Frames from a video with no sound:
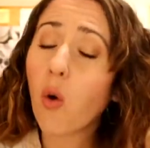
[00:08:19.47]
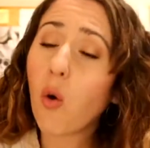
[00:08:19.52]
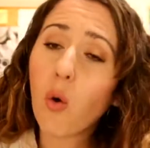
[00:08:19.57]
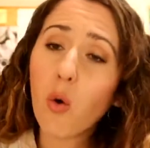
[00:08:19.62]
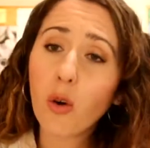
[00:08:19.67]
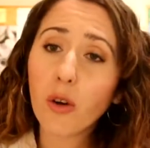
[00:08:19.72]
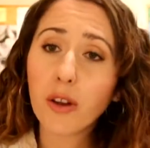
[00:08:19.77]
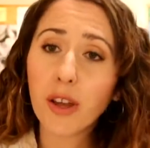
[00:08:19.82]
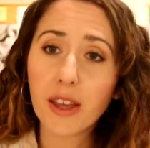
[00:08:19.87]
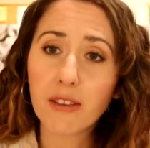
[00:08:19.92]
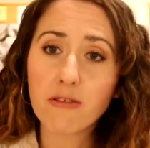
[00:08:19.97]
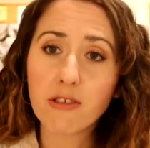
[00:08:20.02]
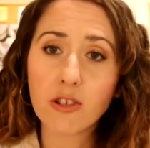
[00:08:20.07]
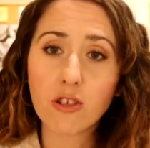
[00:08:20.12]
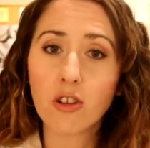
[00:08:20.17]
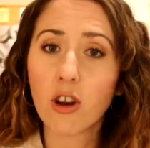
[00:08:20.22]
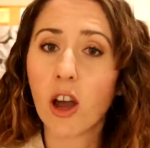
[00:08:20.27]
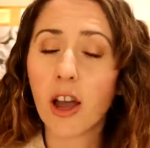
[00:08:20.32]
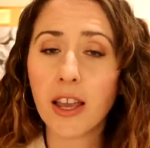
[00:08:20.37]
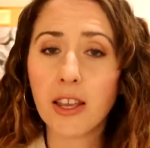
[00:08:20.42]
or if you're
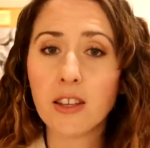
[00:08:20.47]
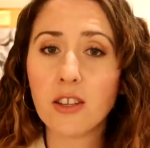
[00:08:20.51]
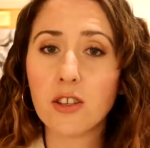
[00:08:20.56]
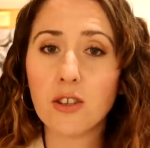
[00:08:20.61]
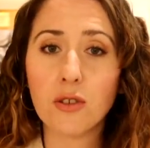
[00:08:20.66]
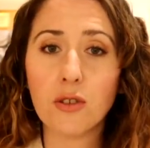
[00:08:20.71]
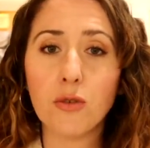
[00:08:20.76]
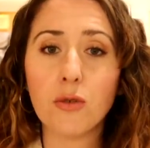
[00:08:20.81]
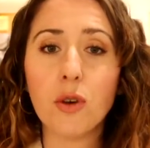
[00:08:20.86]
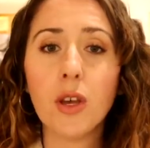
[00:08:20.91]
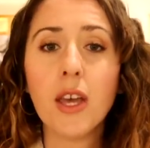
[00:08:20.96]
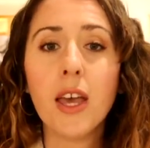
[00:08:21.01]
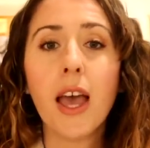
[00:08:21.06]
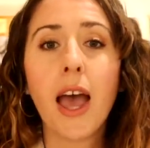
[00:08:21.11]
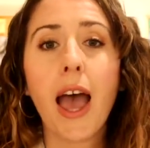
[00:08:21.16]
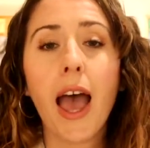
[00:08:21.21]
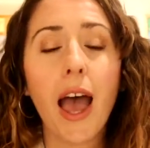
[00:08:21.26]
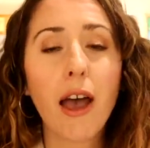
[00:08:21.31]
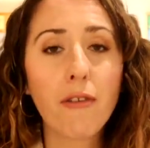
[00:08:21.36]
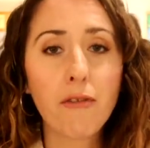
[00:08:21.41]
trying to
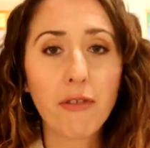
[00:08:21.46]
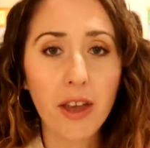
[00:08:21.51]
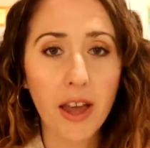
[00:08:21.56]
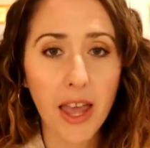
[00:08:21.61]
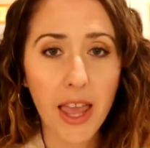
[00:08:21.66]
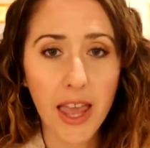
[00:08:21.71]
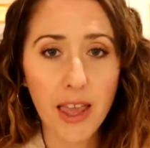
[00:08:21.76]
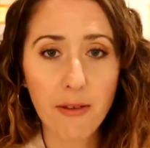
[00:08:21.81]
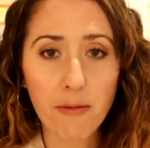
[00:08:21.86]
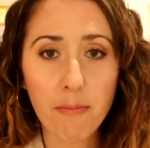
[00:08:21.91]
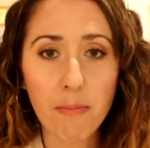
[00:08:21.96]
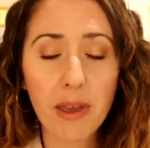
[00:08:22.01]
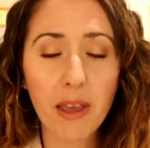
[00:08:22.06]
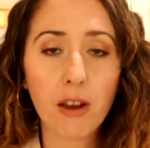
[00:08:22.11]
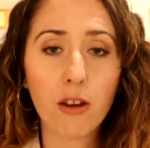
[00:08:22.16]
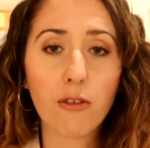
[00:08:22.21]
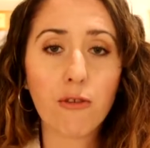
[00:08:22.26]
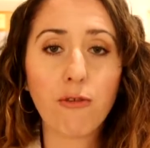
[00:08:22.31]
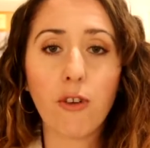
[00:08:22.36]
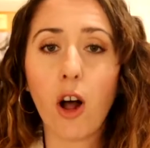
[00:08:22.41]
have a
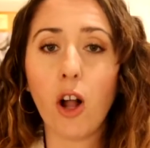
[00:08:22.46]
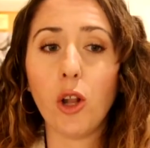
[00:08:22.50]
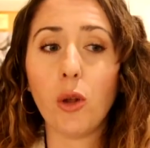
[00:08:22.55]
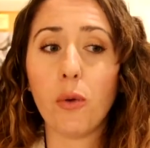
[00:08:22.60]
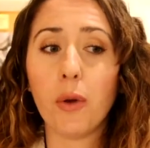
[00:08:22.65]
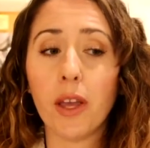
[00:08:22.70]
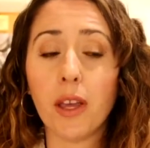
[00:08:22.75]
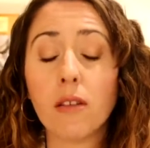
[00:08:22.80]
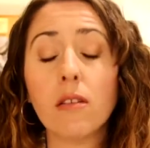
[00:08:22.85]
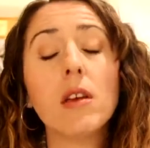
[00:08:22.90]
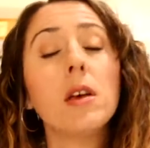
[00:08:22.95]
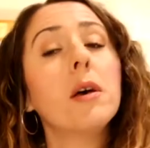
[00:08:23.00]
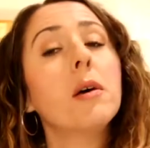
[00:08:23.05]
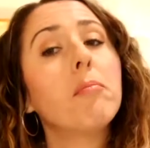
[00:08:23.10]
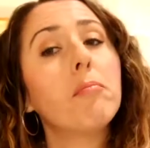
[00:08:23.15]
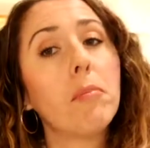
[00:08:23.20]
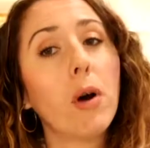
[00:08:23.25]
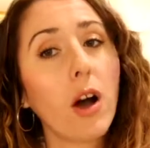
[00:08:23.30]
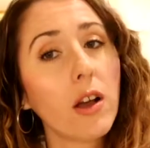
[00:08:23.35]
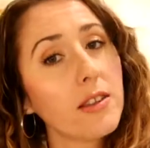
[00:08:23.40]
bigger following,
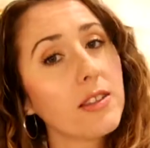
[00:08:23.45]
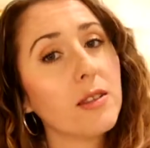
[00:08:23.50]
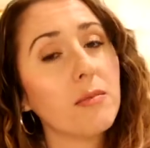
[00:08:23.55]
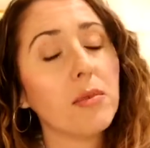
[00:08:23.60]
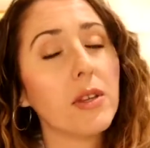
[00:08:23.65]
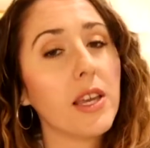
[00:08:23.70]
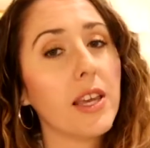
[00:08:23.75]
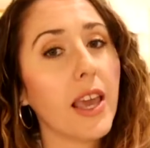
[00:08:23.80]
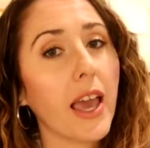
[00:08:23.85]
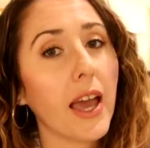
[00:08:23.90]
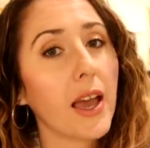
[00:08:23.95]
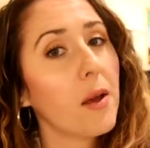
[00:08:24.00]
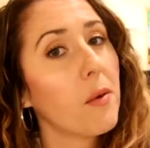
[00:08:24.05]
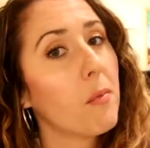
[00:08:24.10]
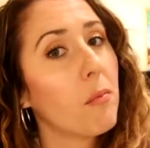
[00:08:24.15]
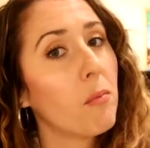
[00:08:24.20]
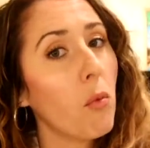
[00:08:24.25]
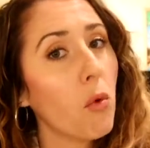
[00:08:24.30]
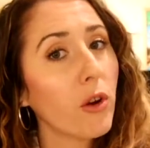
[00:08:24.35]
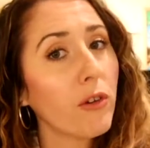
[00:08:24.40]
possibly get
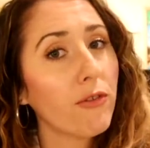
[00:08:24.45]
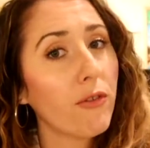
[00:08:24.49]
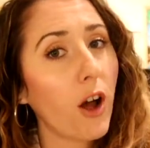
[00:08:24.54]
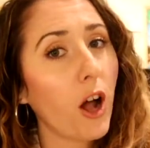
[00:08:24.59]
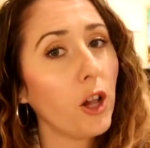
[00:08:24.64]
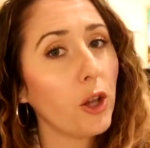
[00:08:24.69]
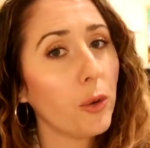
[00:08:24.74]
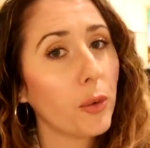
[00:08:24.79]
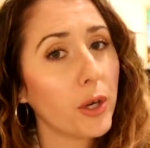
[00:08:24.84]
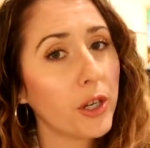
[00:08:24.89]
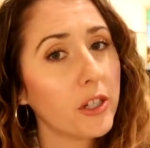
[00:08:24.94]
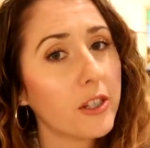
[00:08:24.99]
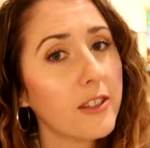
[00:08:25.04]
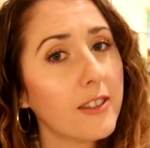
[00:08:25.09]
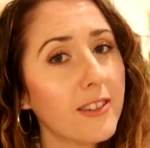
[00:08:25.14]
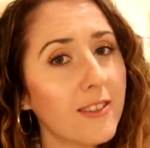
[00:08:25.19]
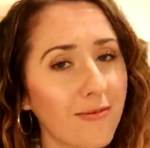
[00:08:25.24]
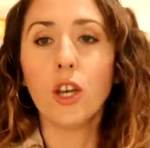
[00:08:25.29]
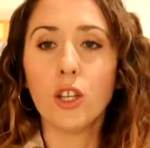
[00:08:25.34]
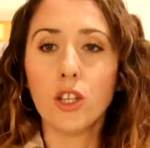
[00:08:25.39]
more
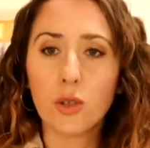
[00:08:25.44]
followers.